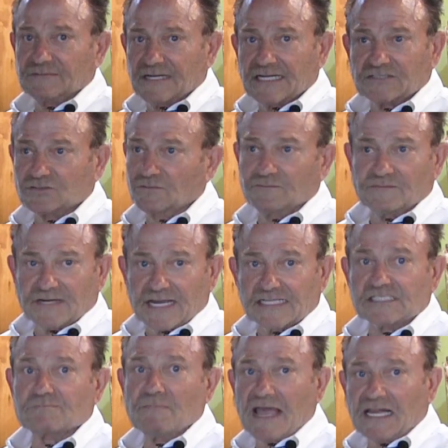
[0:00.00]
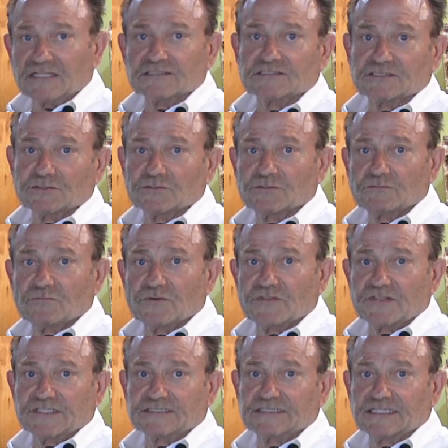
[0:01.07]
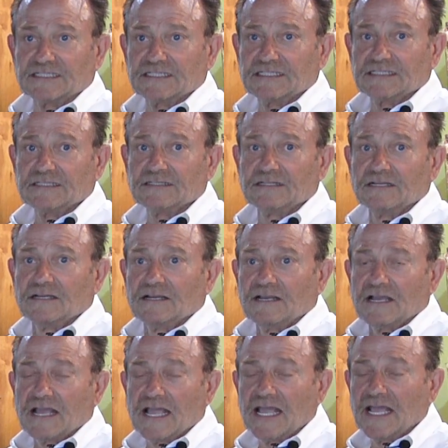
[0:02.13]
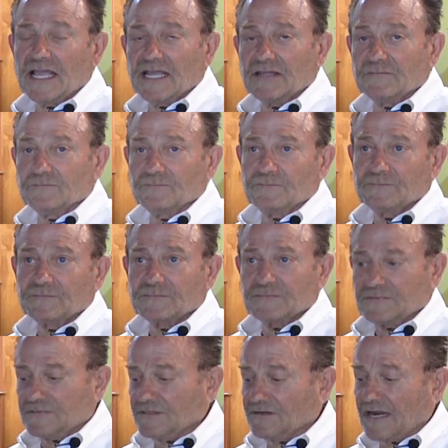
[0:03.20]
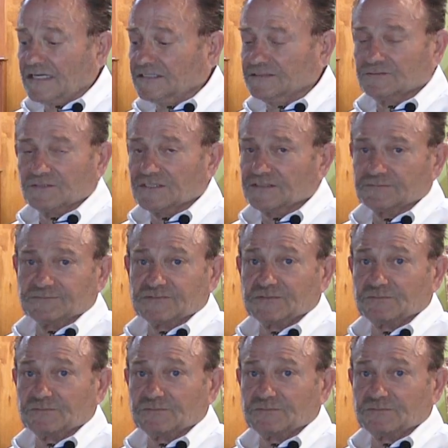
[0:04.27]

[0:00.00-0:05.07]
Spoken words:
natural, nice balance to them with the acidity, and they're actually really